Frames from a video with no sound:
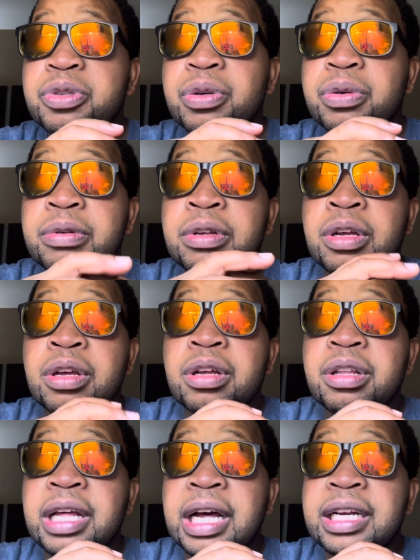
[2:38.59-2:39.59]
So
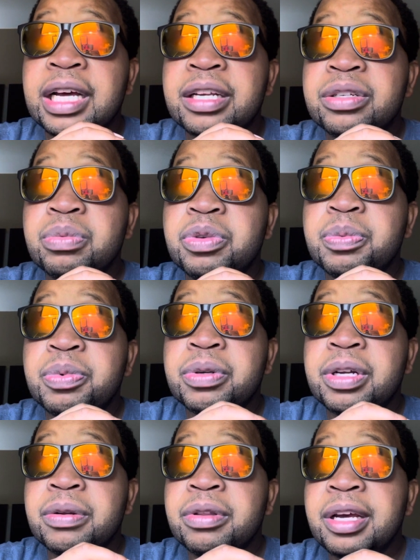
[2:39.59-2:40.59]
that has to be put
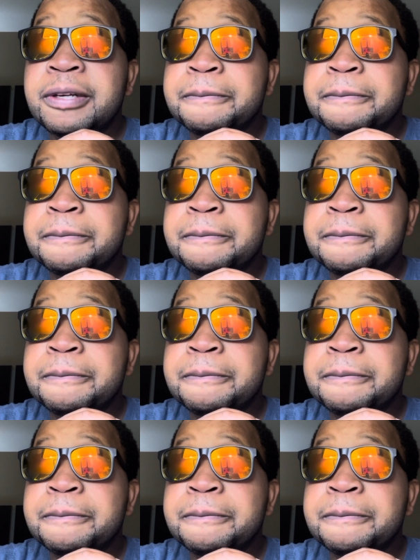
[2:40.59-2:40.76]
out there.